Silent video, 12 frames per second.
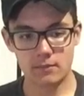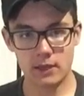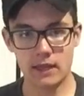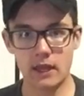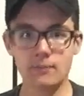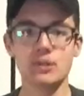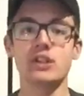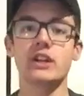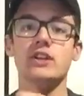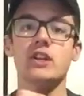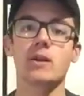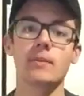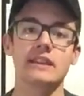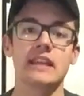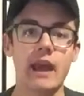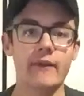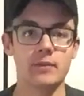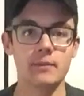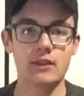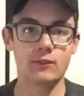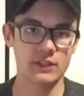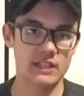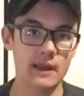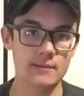But I'm just going to talk about the aftermath
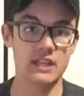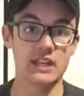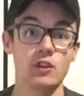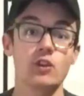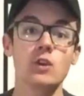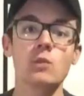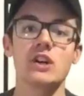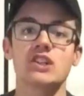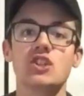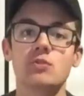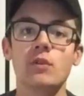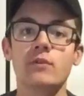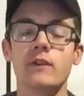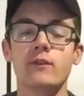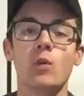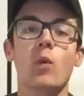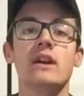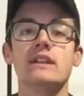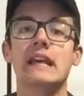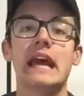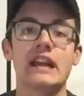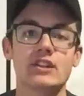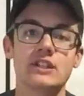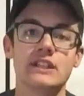for time's sake. You can watch this movie if you want to
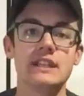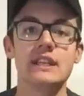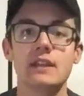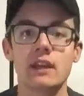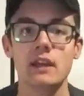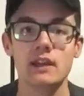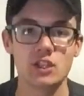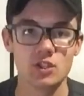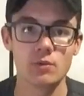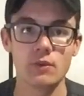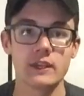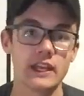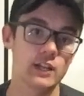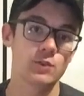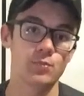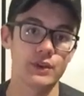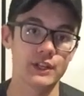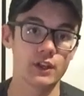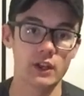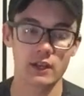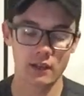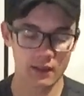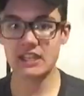actually see this movie. It is pretty good.